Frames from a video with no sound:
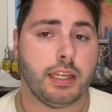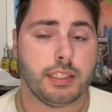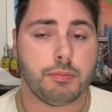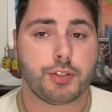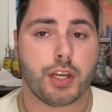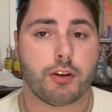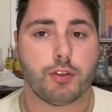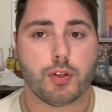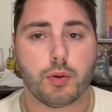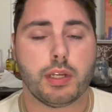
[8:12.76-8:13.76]
18%
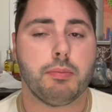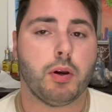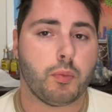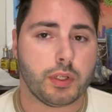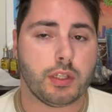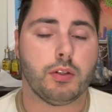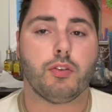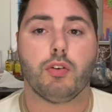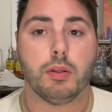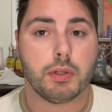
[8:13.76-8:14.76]
gratuity, but we did
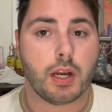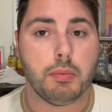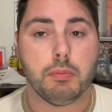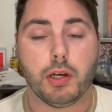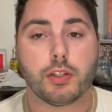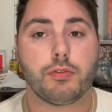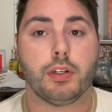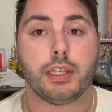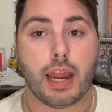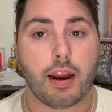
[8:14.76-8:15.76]
throw them a couple bucks
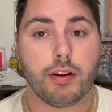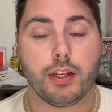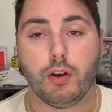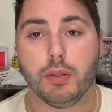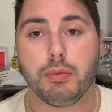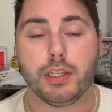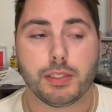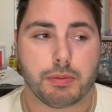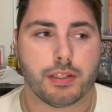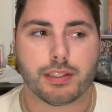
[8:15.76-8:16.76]
for carrying all the plates
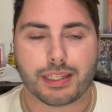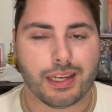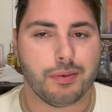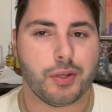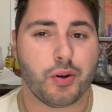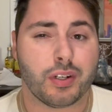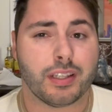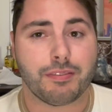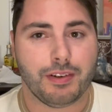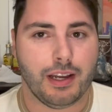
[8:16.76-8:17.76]
because, again, we ordered
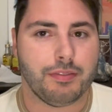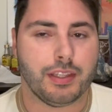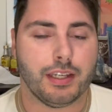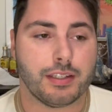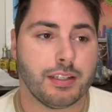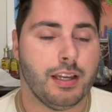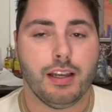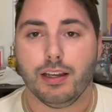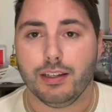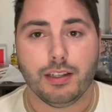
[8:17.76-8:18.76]
like 5 things.
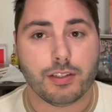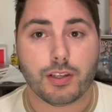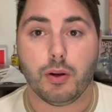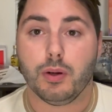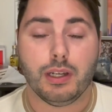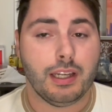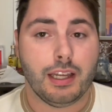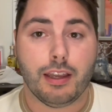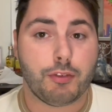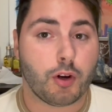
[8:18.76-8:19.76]
So
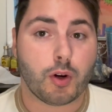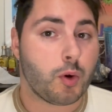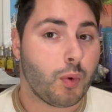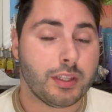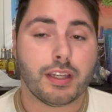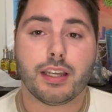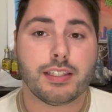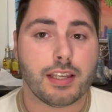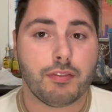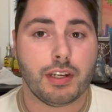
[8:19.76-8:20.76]
if you're ordering one thing,
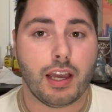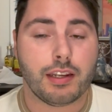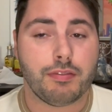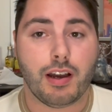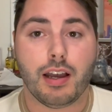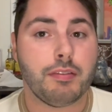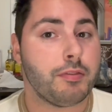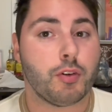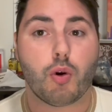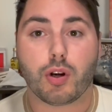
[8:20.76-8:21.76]
it's $7.95.
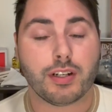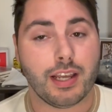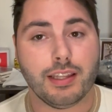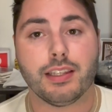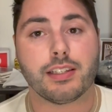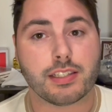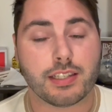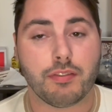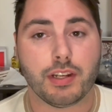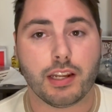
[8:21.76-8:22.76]
If you order 10 things, it's
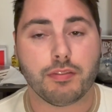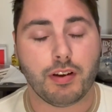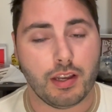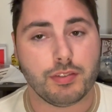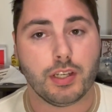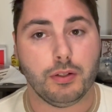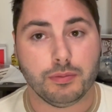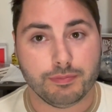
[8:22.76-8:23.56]
$7.95. So